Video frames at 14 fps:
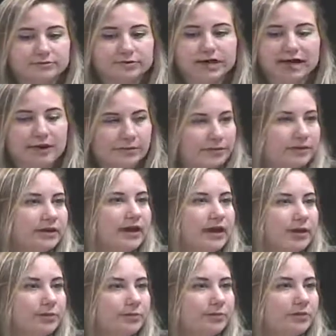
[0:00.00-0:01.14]
happily
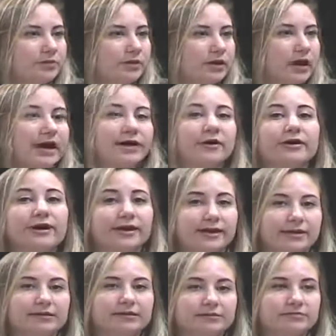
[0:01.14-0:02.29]
help. I or
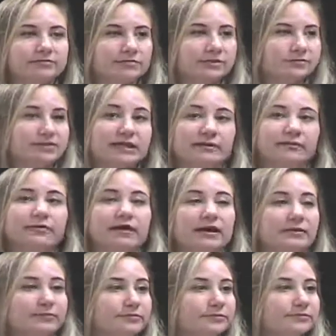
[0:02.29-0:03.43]
any um,
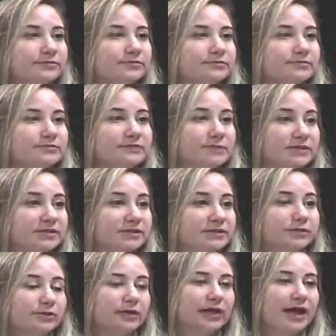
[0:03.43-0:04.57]
cybercrime specialist
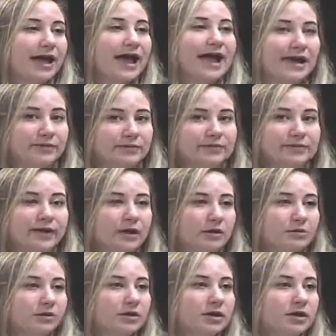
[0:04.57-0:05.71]
will happily
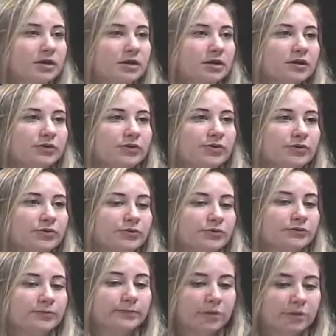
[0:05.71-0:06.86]
help you
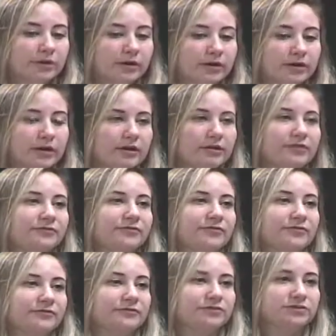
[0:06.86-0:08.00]
report
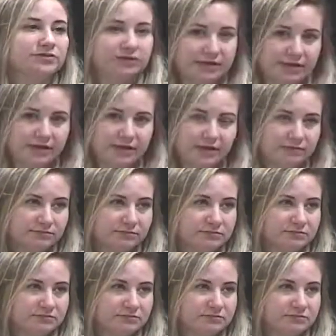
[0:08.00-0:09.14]
any
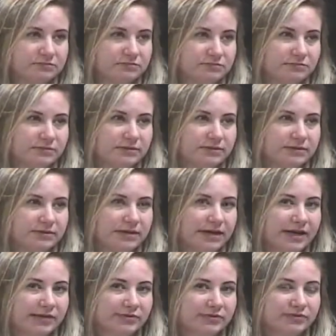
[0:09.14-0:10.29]

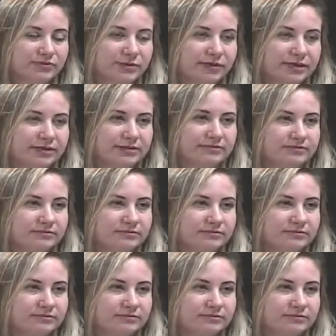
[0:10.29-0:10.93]
IRS related